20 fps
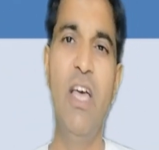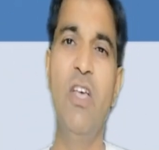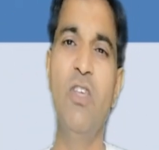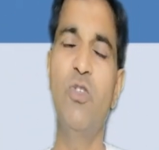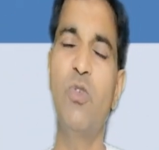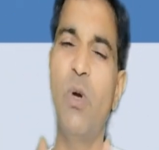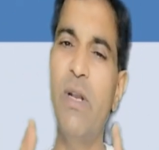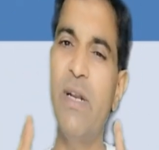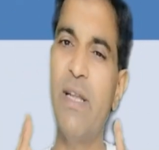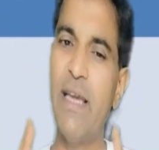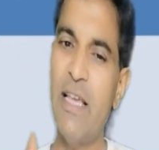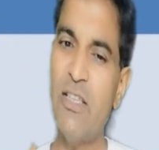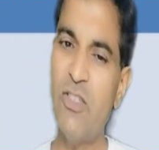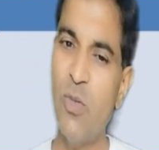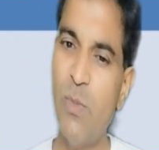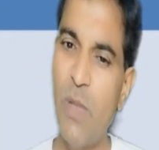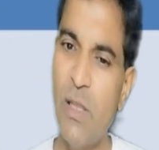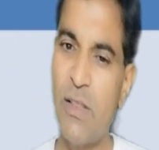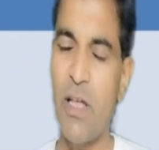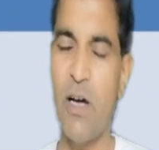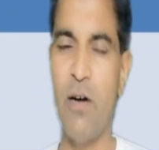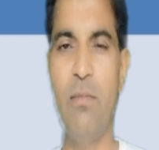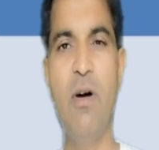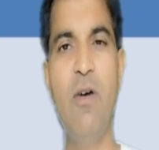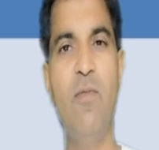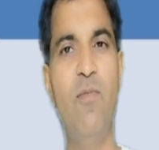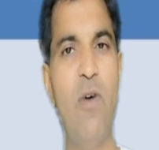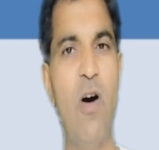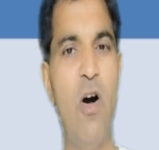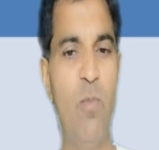So in case of the
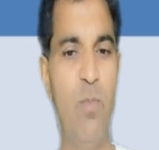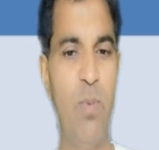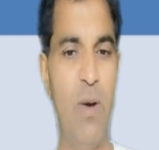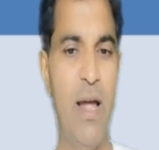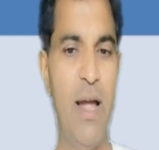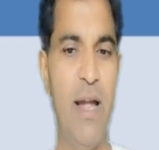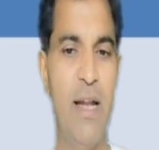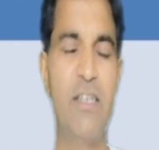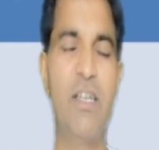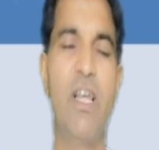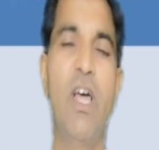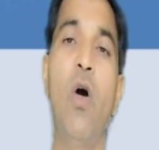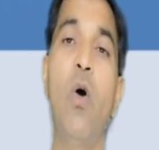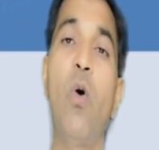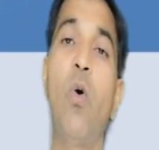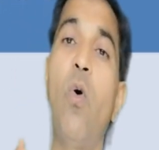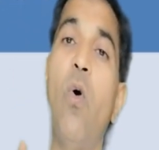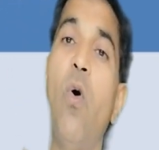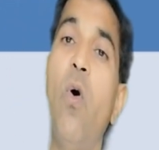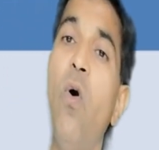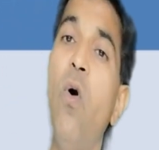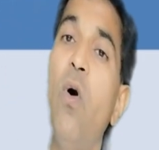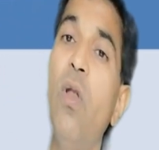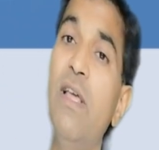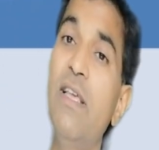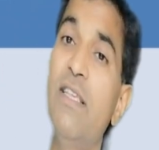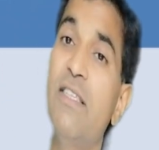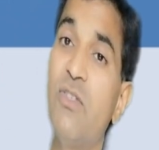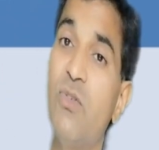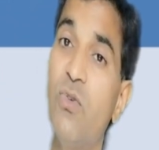thermal power plant, coal
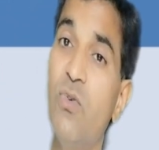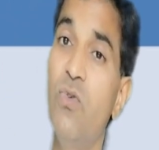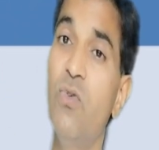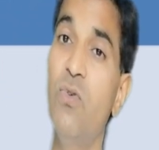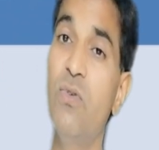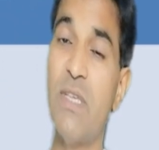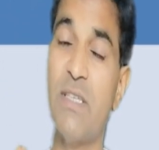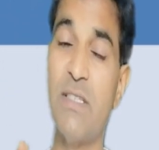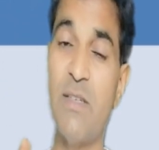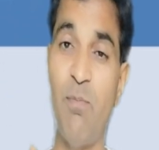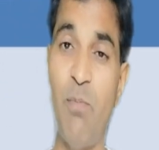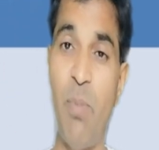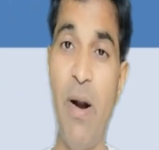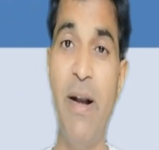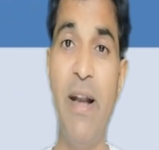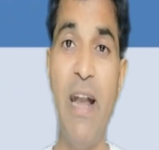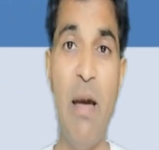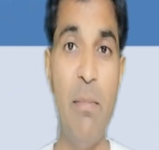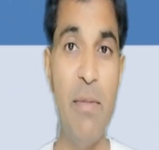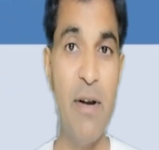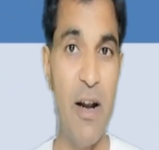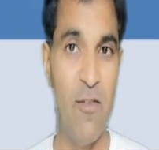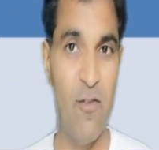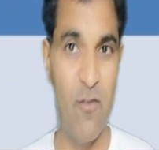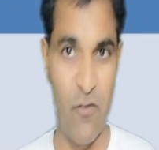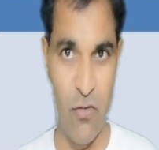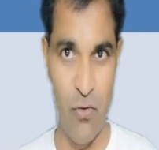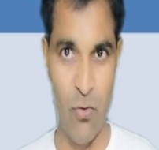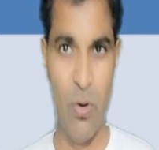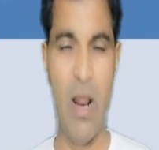is used as a fundamental
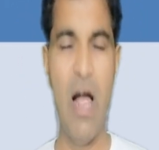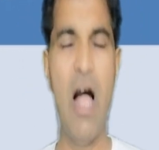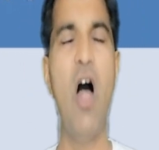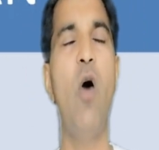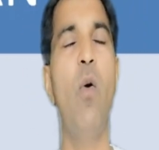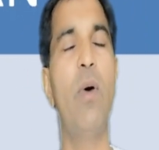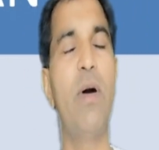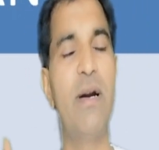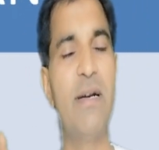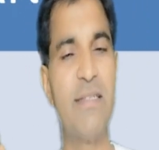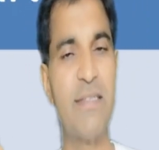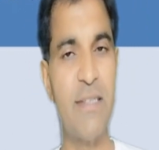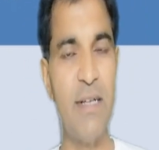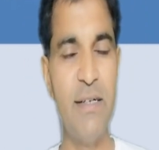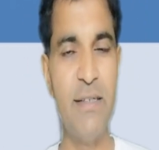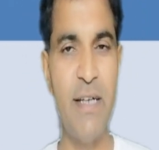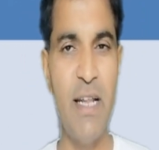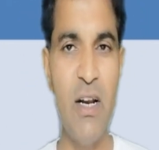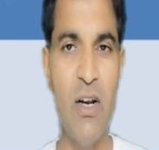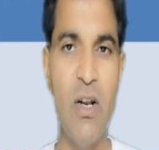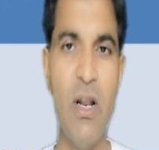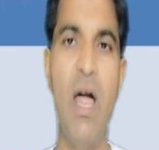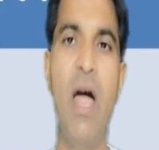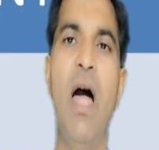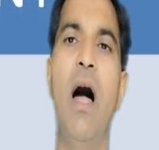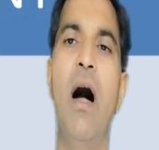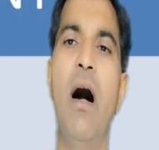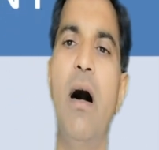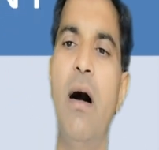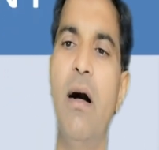fuel. However, in certain
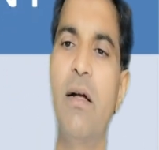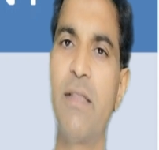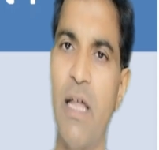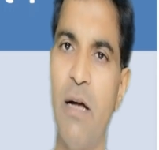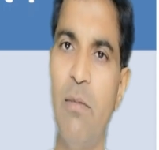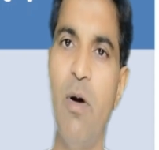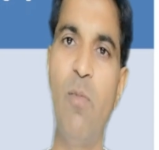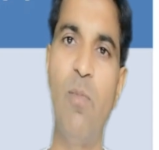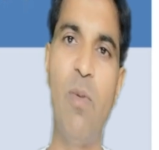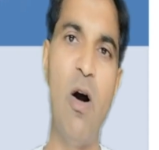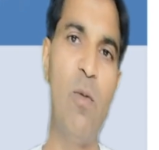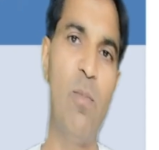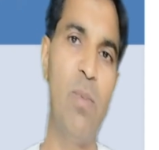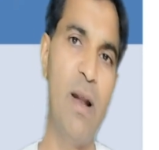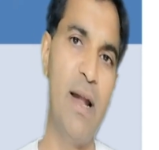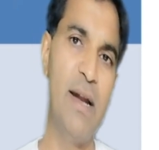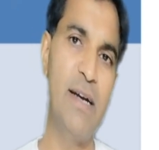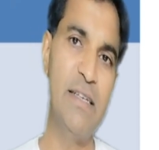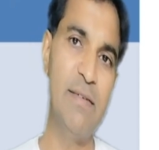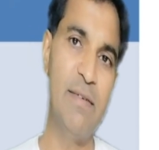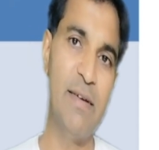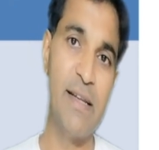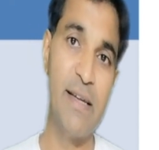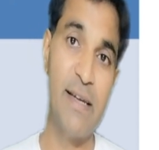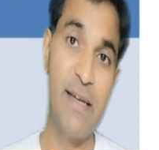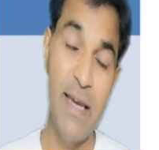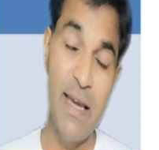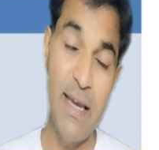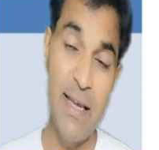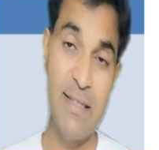thermal power plant,
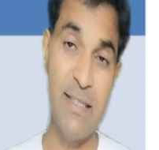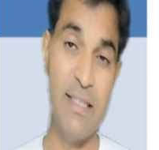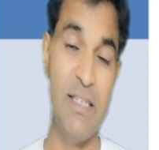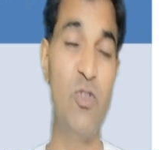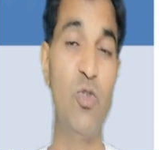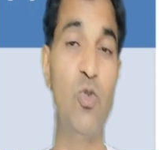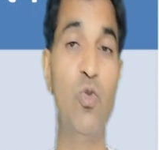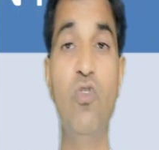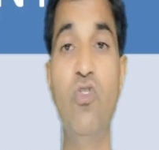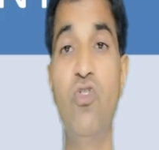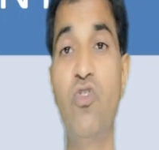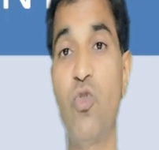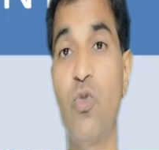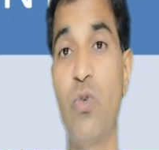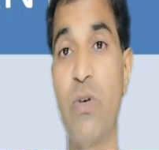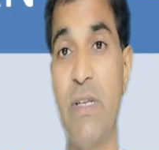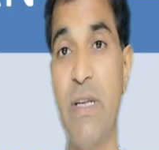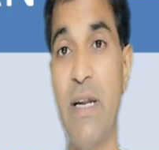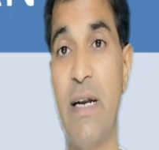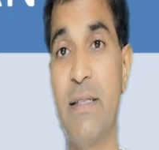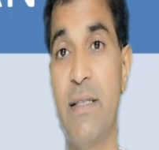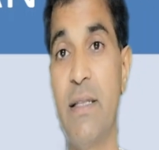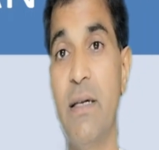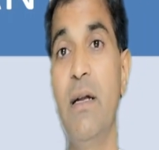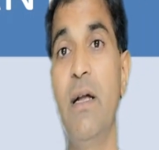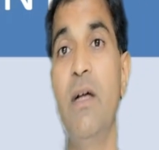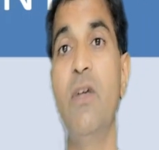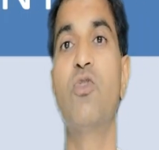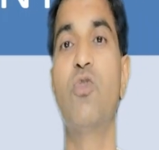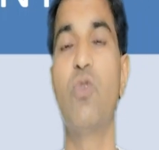even gas is used to
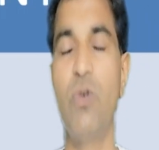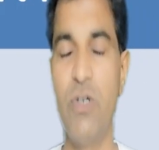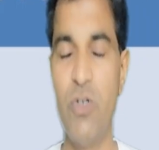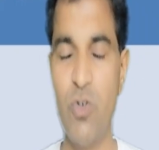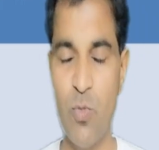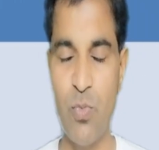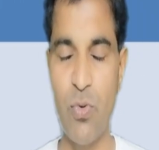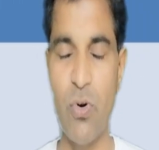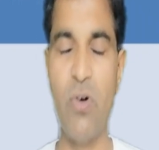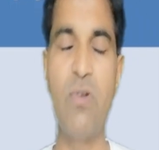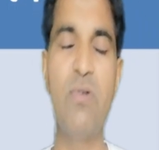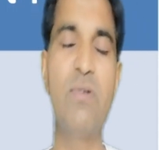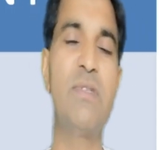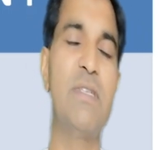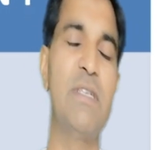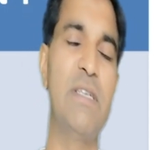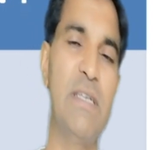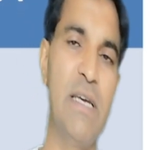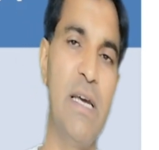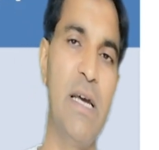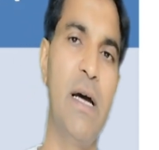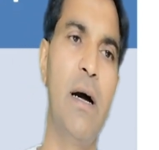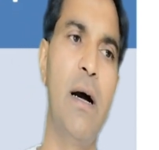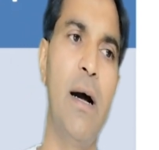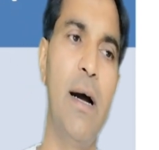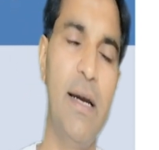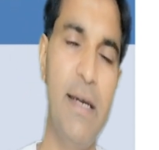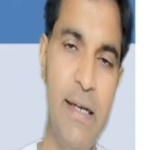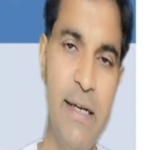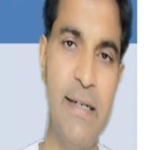produce
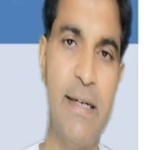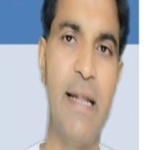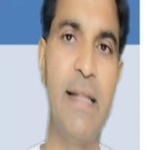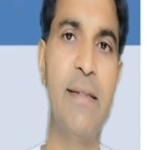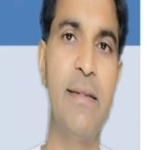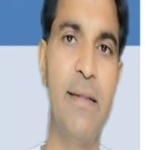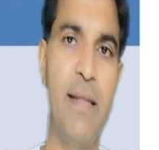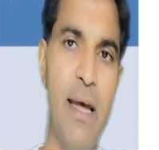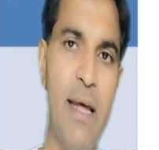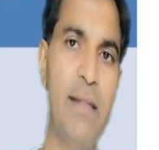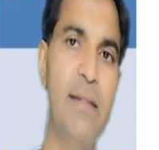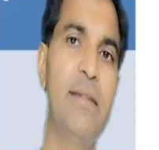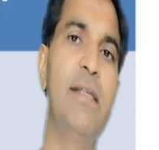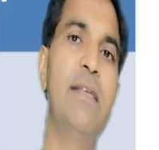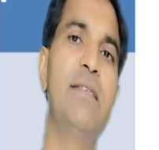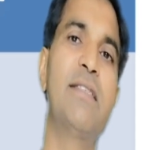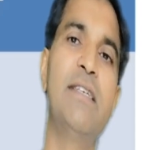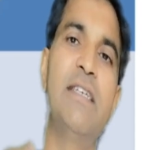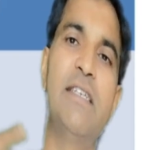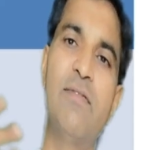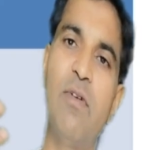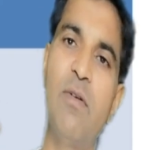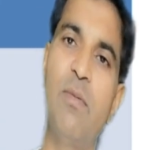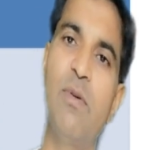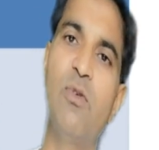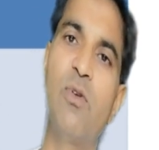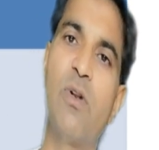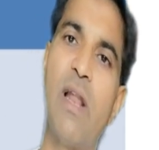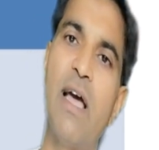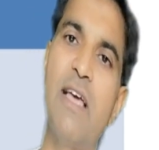heat, and then this heat will
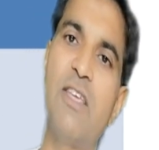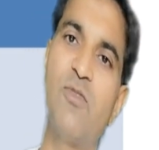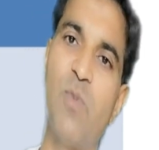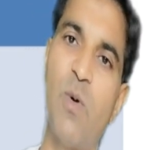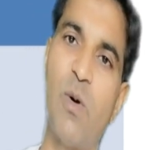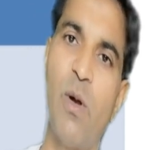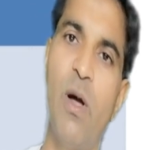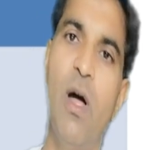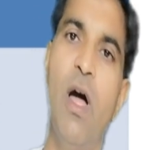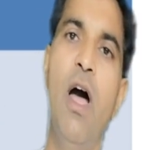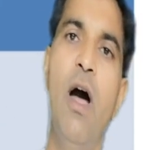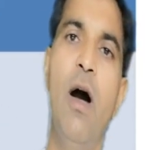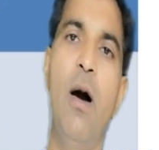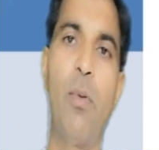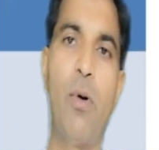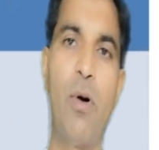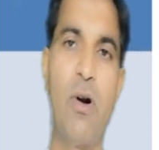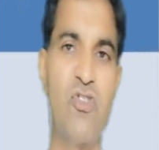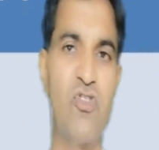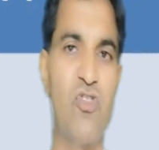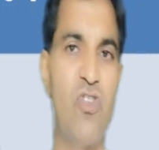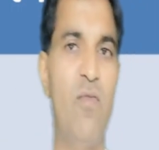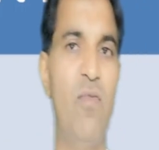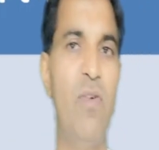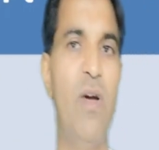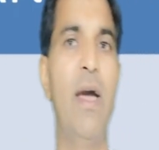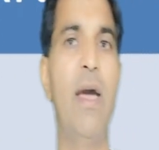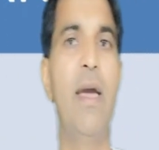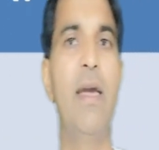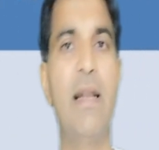be utilized for production
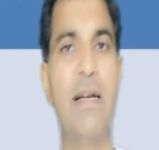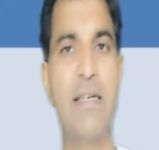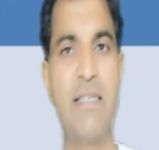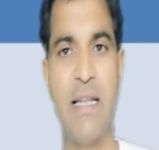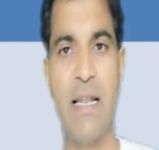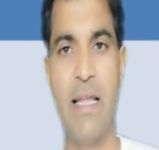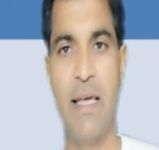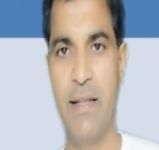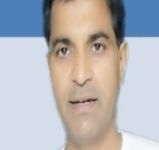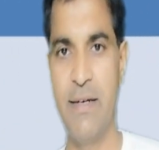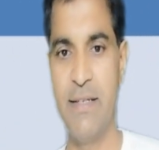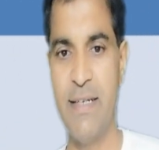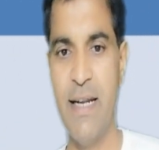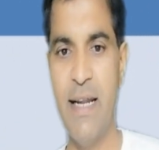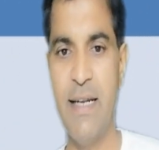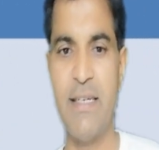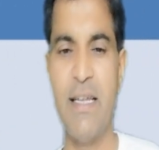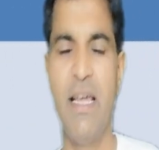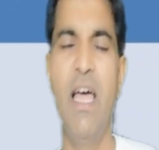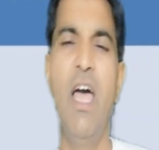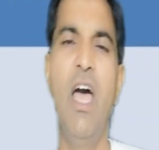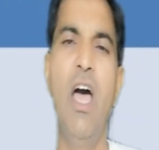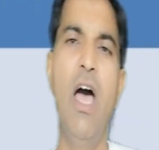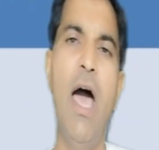of electrical energy, right?